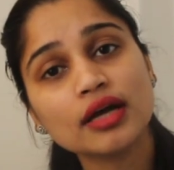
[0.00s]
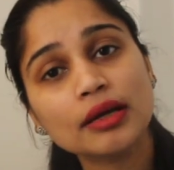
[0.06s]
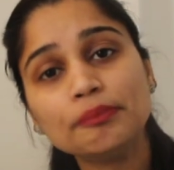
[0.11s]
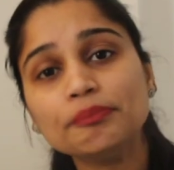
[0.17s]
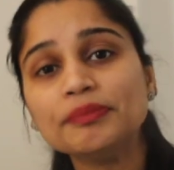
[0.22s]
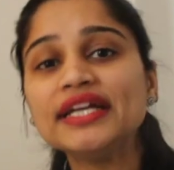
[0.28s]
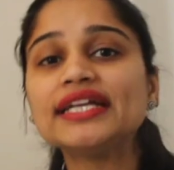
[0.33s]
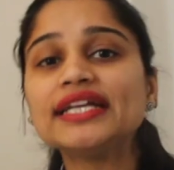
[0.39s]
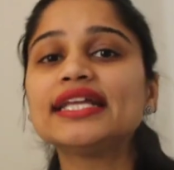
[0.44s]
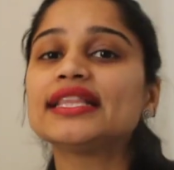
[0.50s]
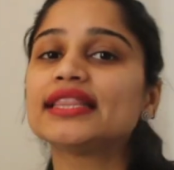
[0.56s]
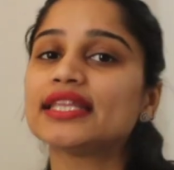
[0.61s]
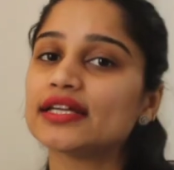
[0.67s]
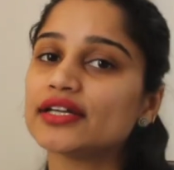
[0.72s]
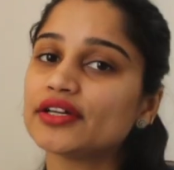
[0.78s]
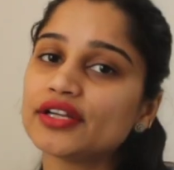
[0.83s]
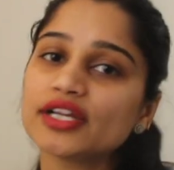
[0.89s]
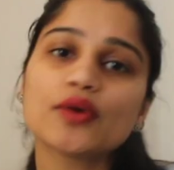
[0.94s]
meeting
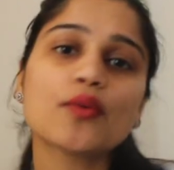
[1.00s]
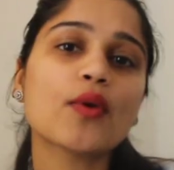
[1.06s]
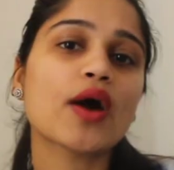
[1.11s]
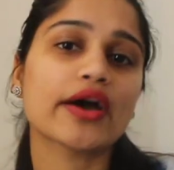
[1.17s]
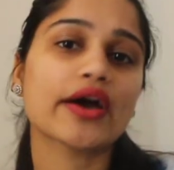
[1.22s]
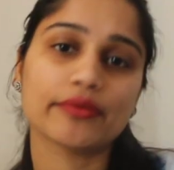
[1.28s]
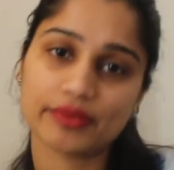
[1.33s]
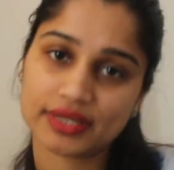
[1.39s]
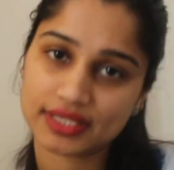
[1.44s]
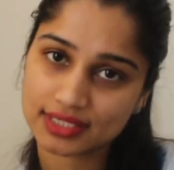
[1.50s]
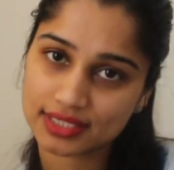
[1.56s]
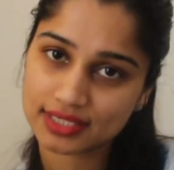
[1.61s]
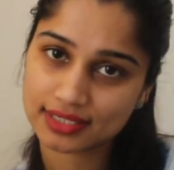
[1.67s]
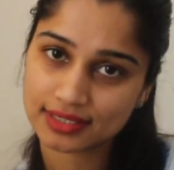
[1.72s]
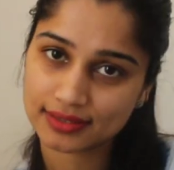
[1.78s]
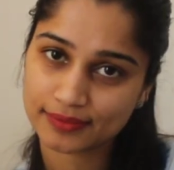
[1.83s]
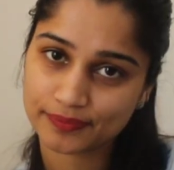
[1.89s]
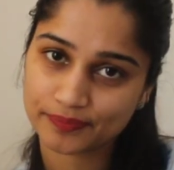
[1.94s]
their requirements.